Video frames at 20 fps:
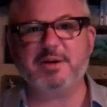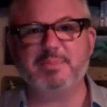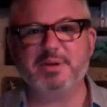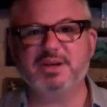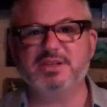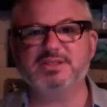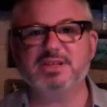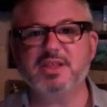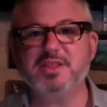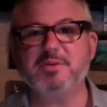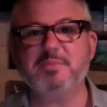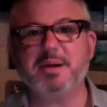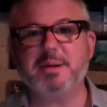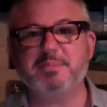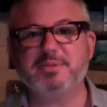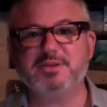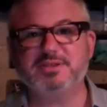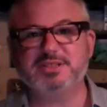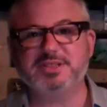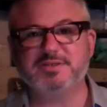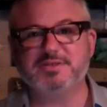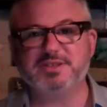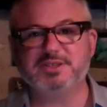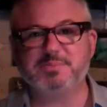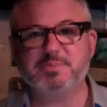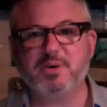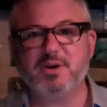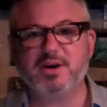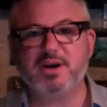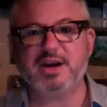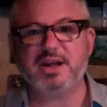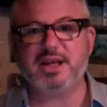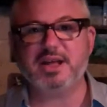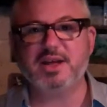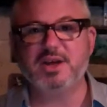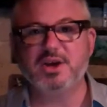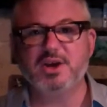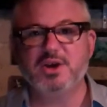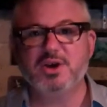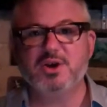because other members of his party,